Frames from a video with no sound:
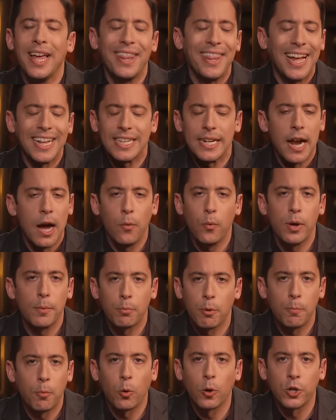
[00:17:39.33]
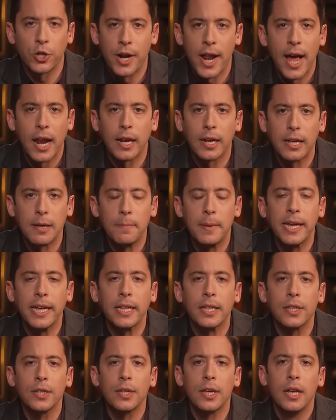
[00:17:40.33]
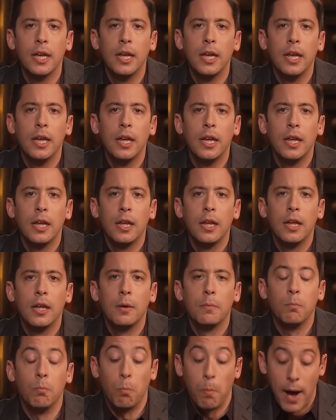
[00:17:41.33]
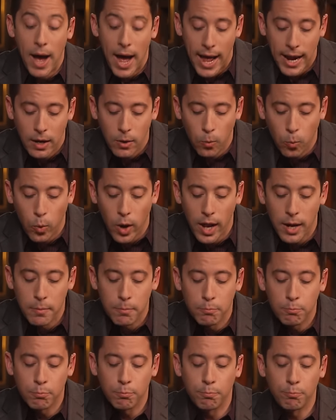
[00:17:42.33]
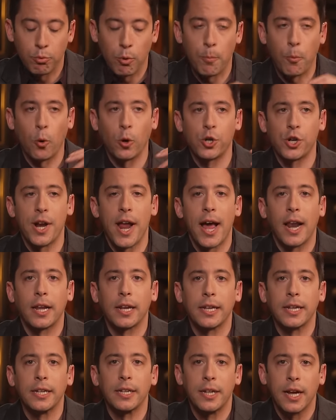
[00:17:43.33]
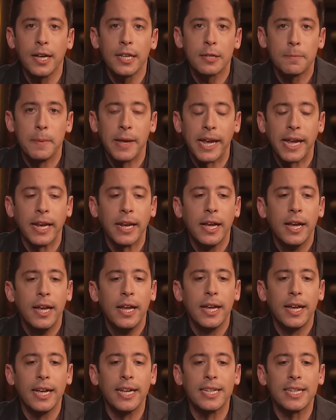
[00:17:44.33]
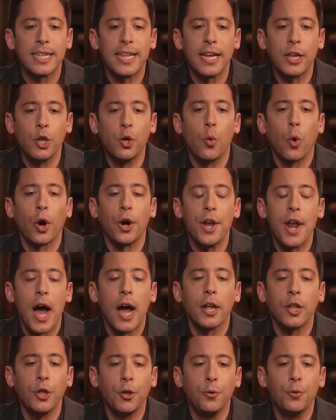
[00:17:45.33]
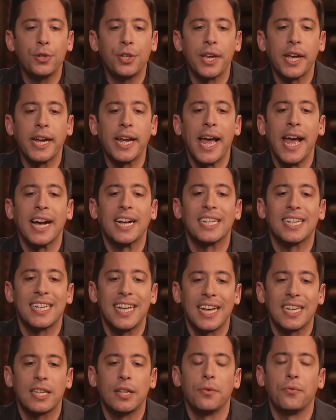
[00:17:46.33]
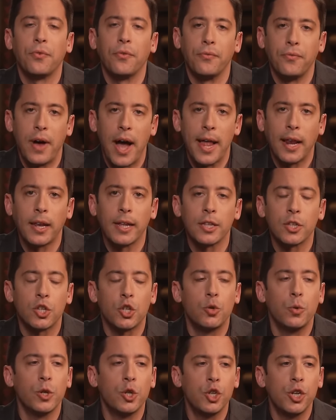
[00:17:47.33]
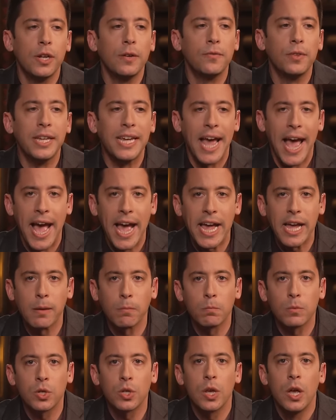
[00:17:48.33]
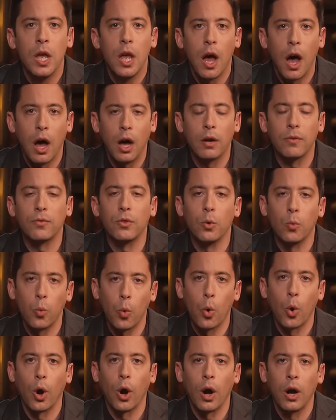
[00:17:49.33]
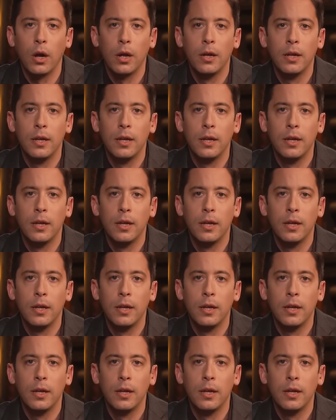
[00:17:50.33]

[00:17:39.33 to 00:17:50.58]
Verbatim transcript: That's not what proportionality means. But what proportionality does mean is that you are not using excessive violence to achieve the aims of the war.